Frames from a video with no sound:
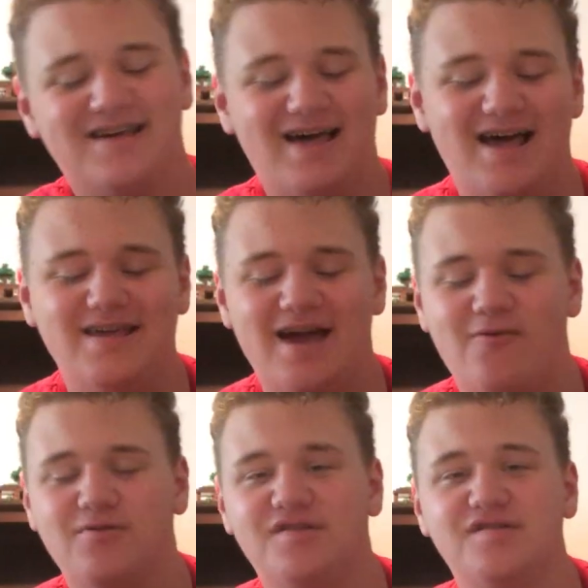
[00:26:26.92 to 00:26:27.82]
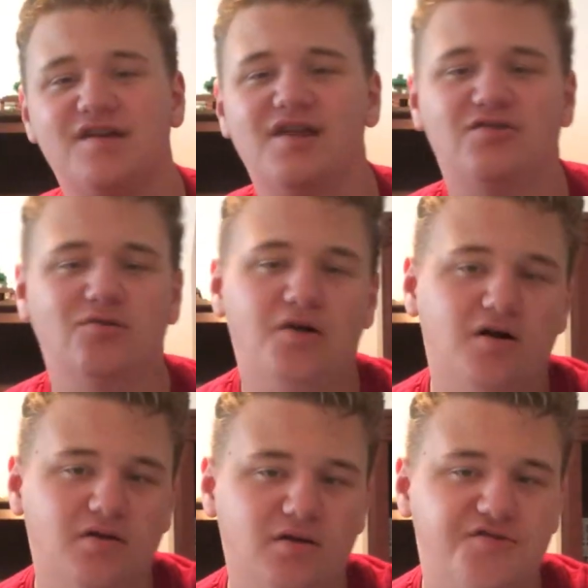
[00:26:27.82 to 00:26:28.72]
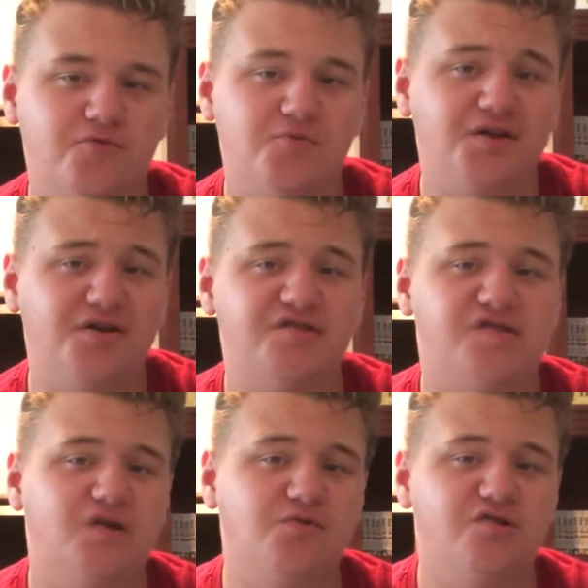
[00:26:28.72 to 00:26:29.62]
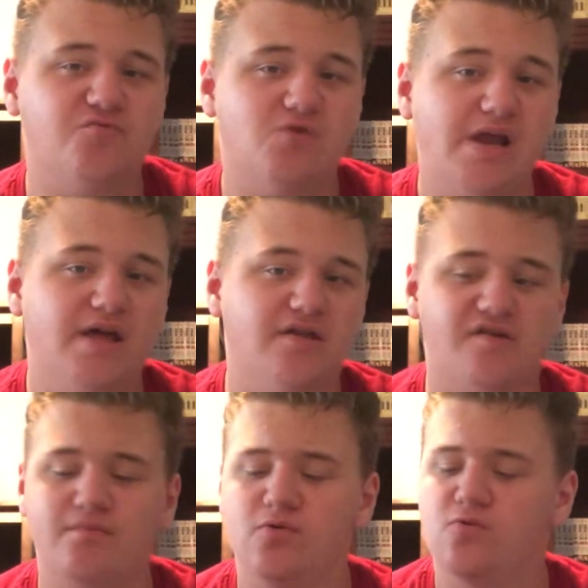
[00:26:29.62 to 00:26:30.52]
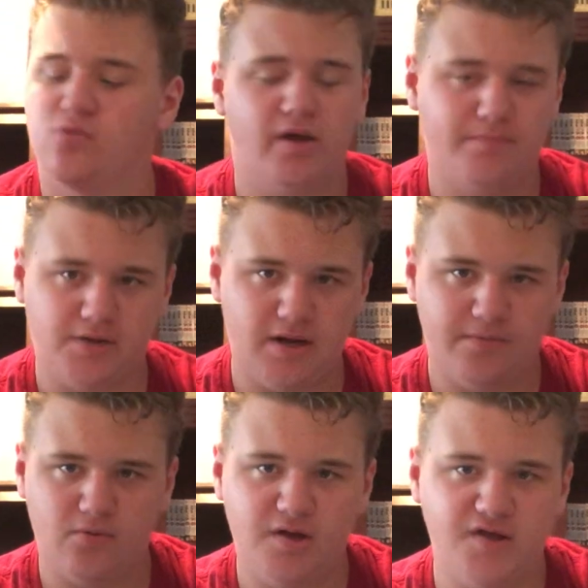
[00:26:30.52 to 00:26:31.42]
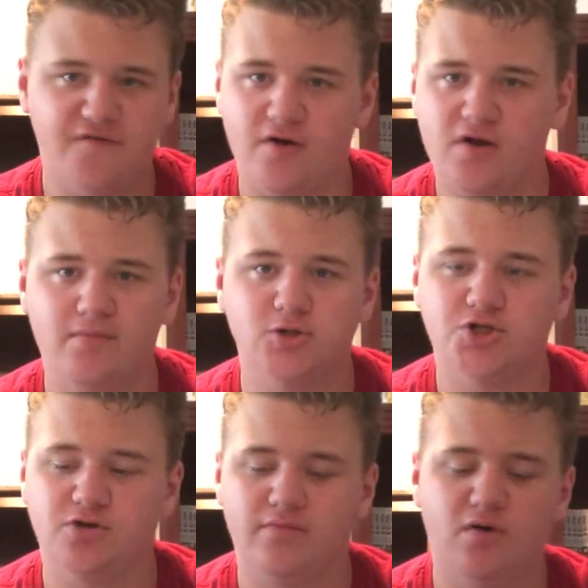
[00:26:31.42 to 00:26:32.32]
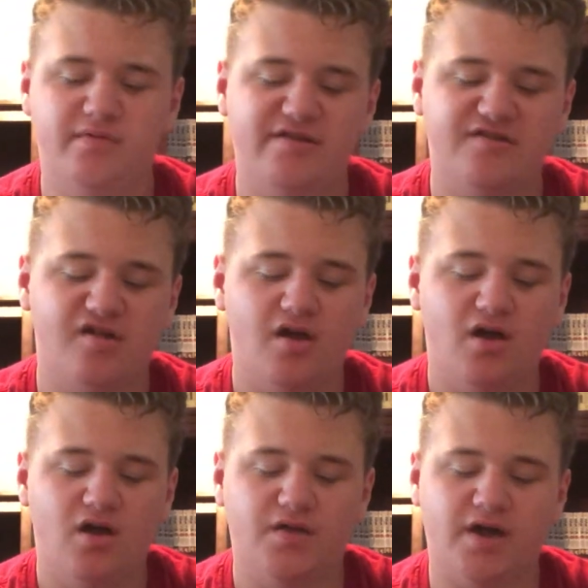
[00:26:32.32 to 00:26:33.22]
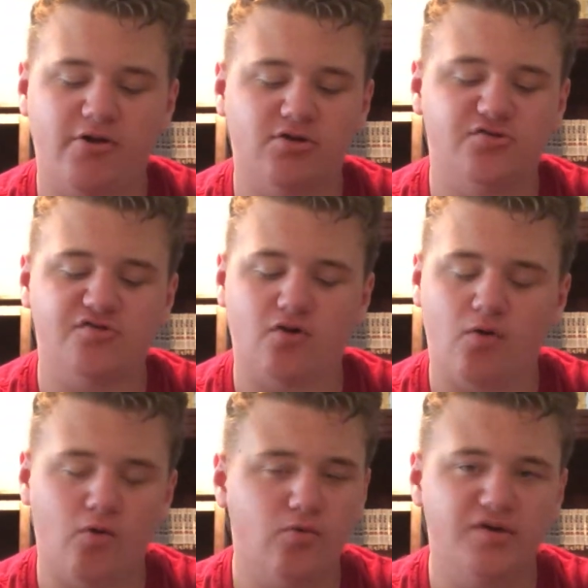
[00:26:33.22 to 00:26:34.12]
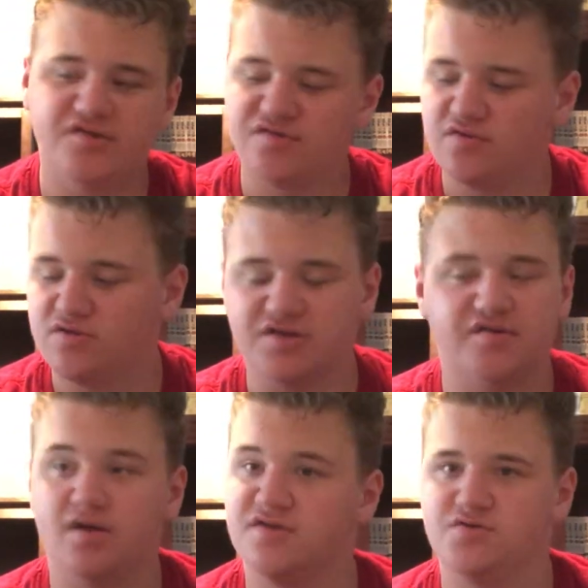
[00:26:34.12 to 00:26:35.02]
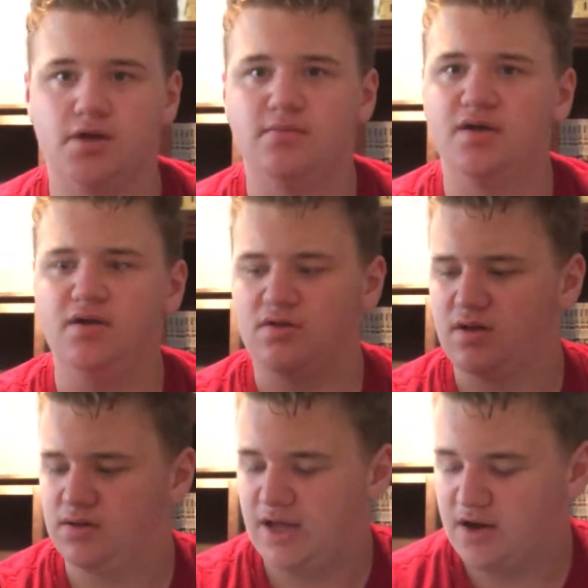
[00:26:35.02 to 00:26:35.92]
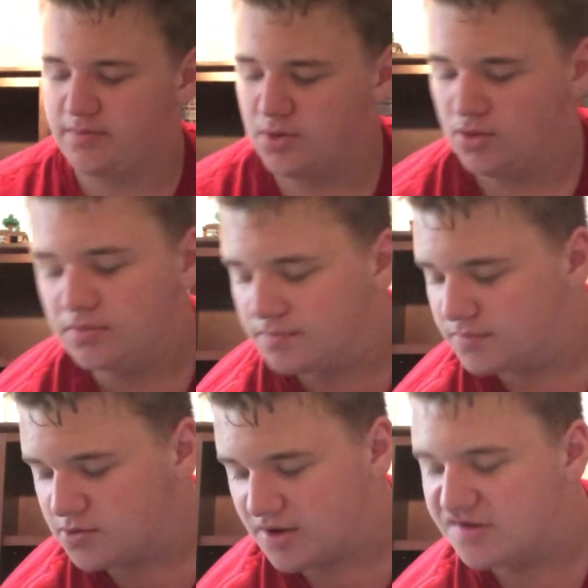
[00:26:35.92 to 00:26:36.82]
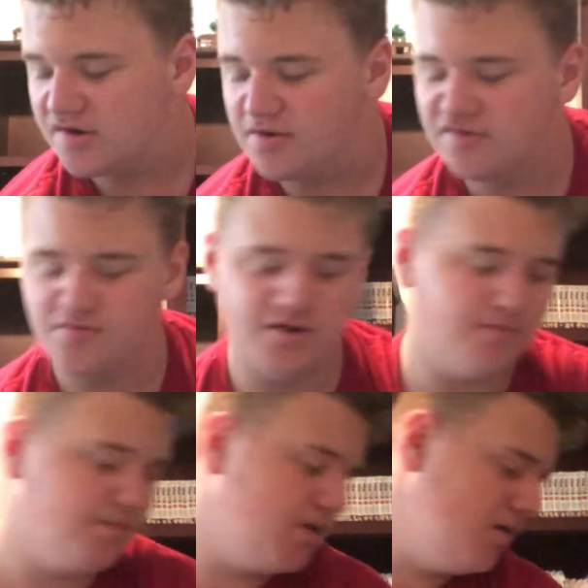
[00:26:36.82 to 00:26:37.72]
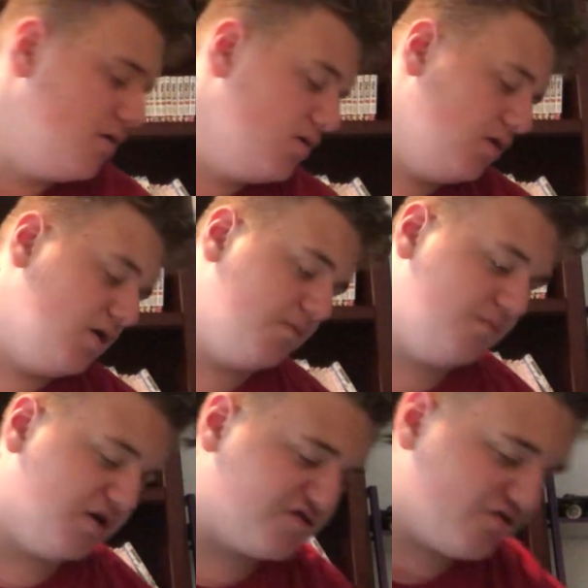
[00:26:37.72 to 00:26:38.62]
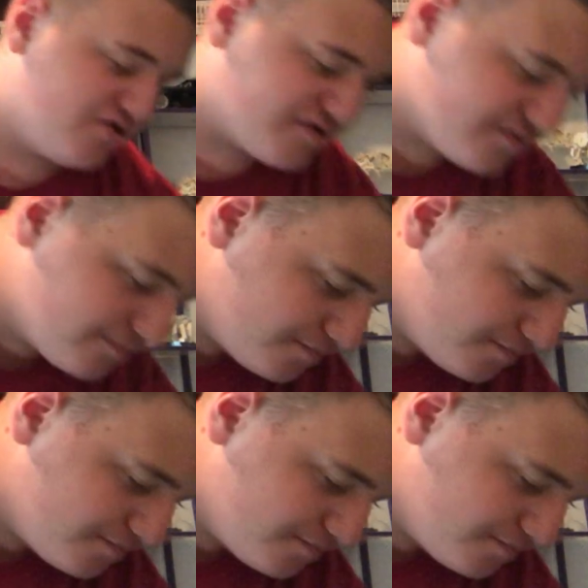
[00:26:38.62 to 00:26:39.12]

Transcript: Yeah, this is getting too long. It's a really good series. Read it. Some great plot points, very emotional moments. The characters are always extremely likable. Great series. Read it. Alright, next series.